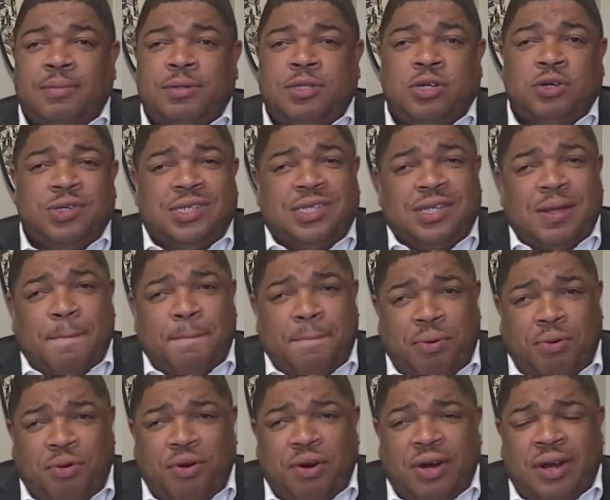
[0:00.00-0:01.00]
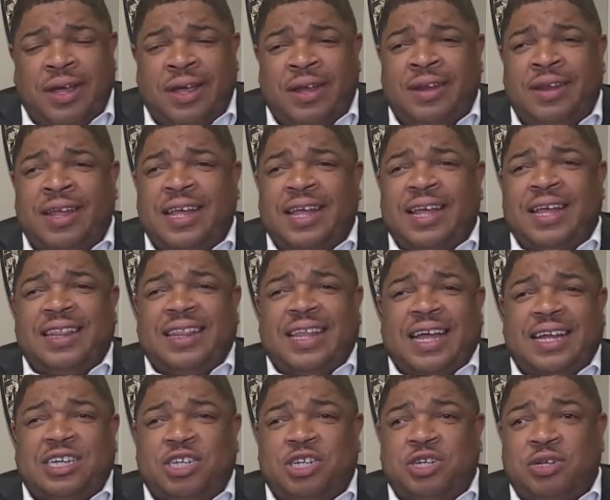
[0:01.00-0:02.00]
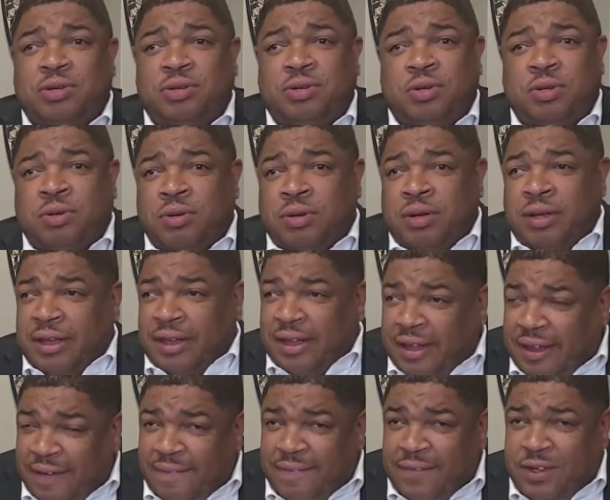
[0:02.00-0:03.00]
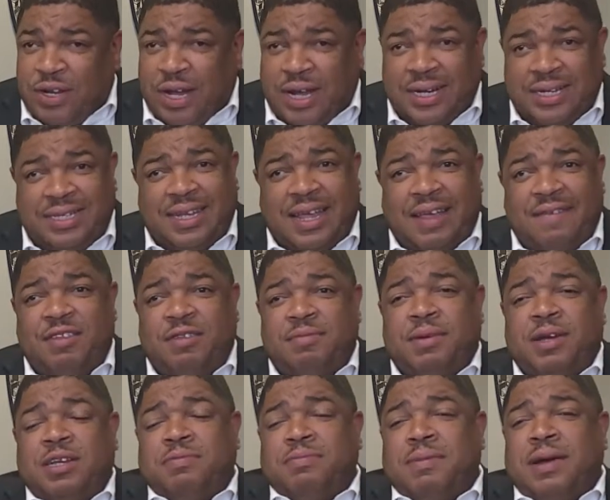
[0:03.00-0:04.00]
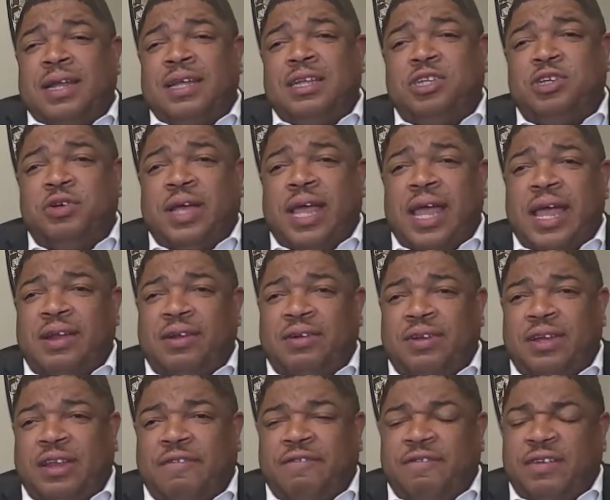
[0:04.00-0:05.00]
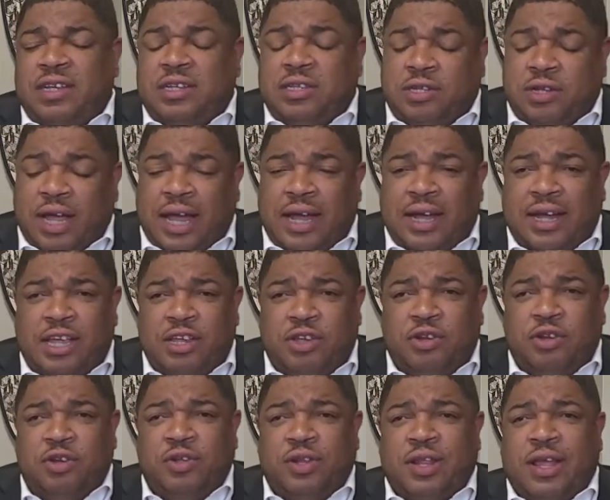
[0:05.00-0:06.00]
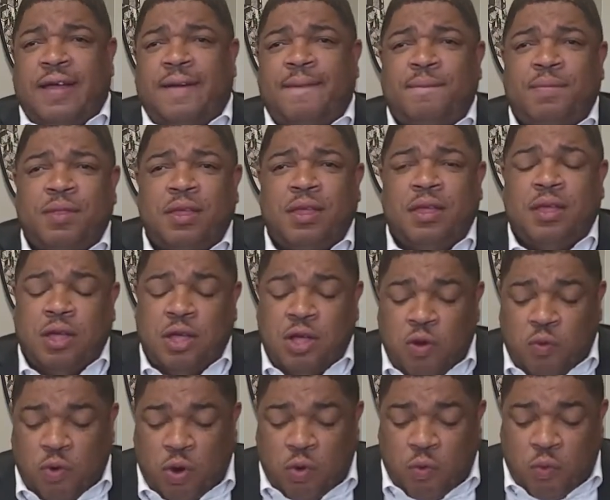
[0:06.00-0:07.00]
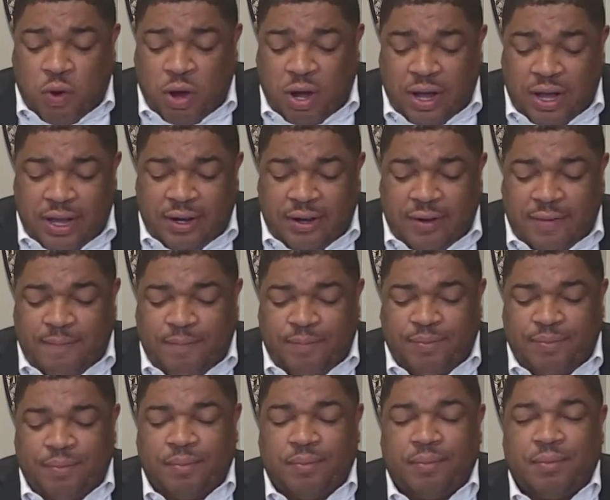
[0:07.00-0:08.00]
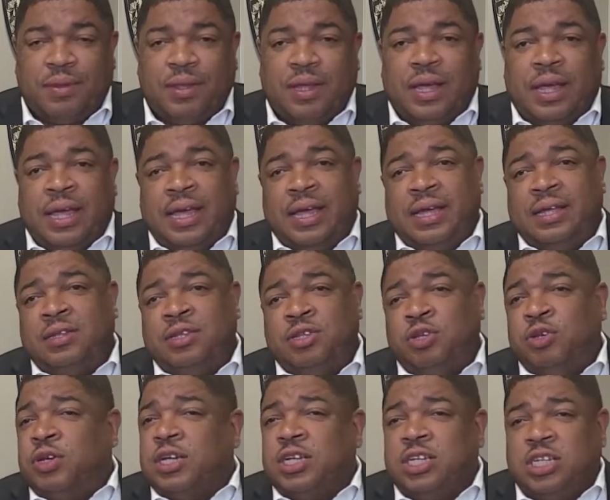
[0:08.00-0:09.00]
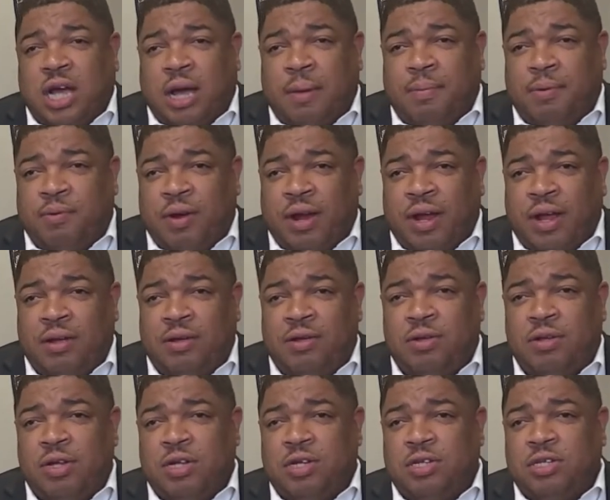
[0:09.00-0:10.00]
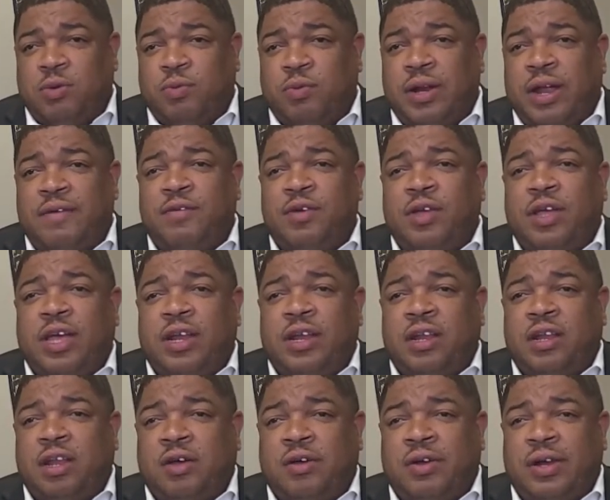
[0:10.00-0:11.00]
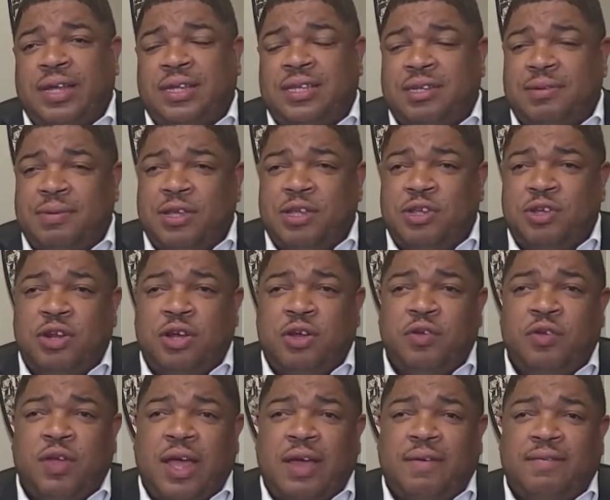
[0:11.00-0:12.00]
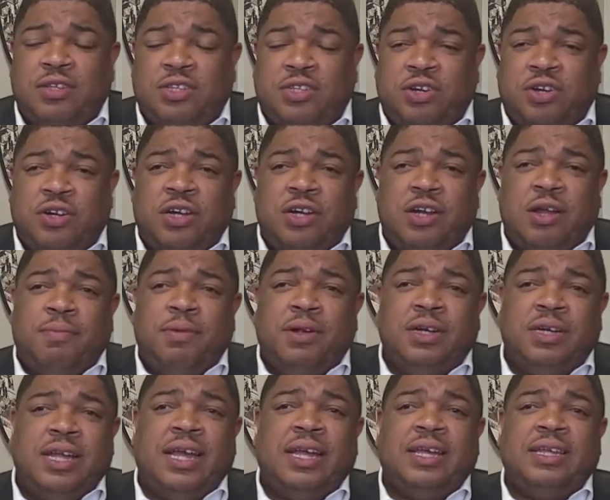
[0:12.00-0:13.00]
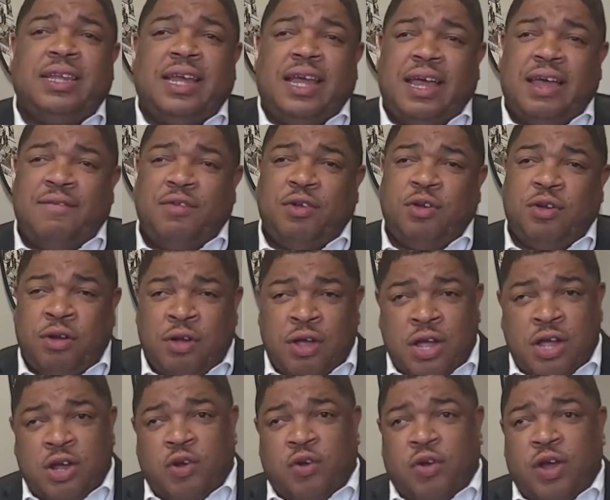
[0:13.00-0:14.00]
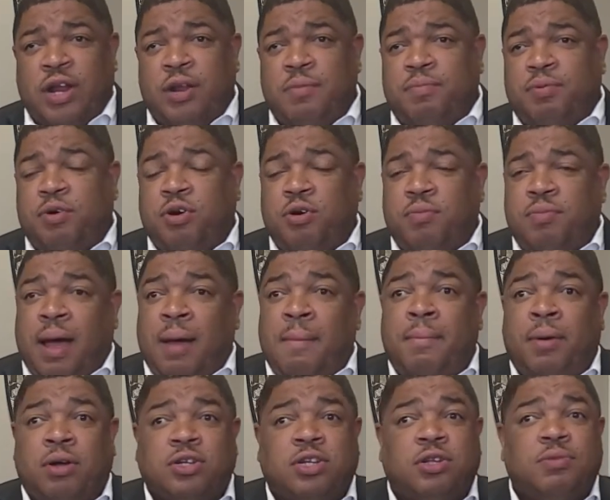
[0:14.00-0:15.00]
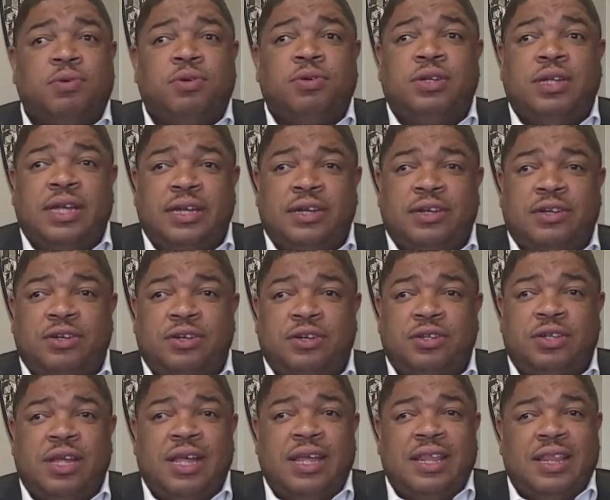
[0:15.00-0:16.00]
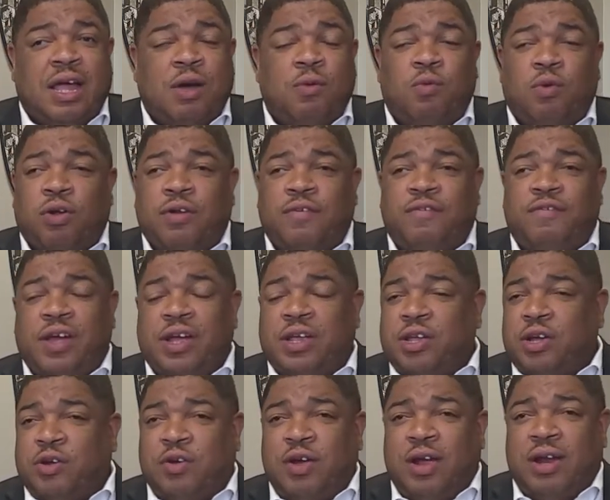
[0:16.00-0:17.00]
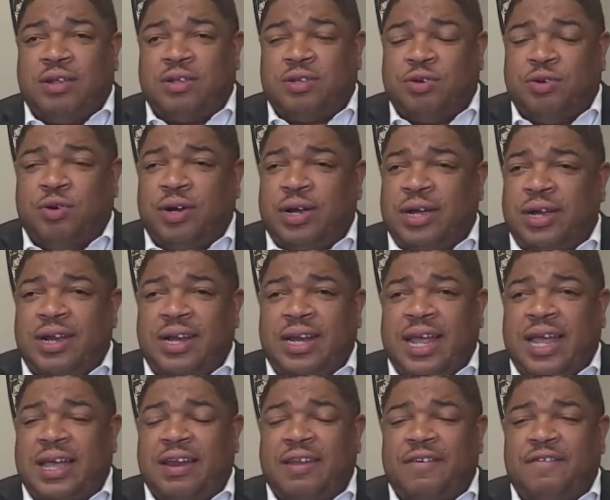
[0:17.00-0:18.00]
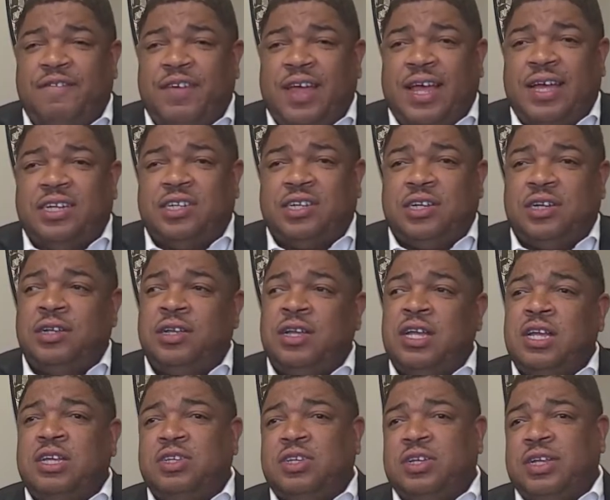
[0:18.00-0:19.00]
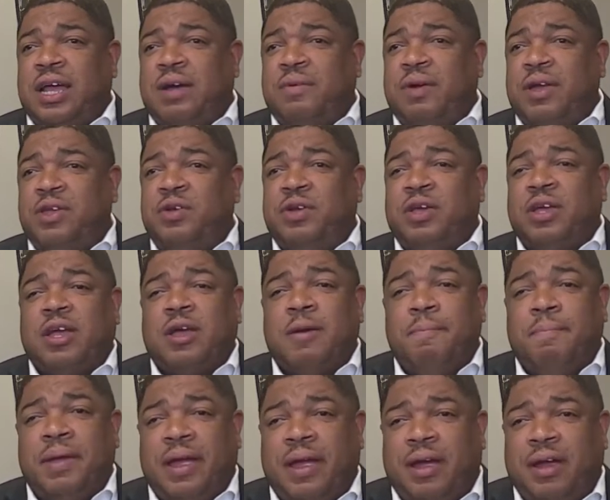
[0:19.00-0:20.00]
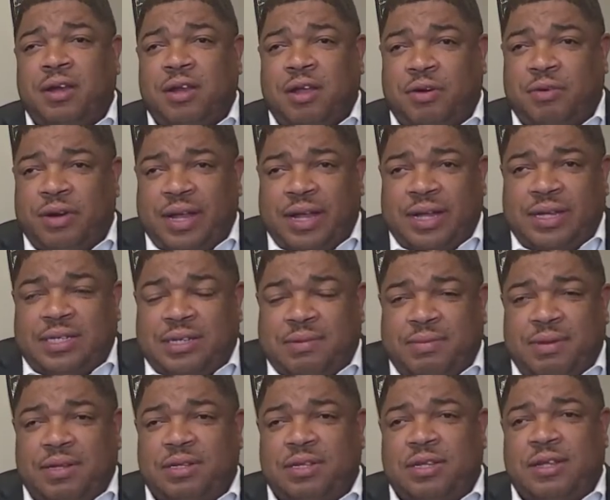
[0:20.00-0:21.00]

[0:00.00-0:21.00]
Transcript: So it's important that you try to save as much money as you can on these fees. So how can you do that? Well, one is you can shop around. So whenever you're getting a loan estimate, you have a certain number of days to have your credit pulled by multiple lenders that won't affect your credit score in a negative fashion. So that way you can compare loan estimates.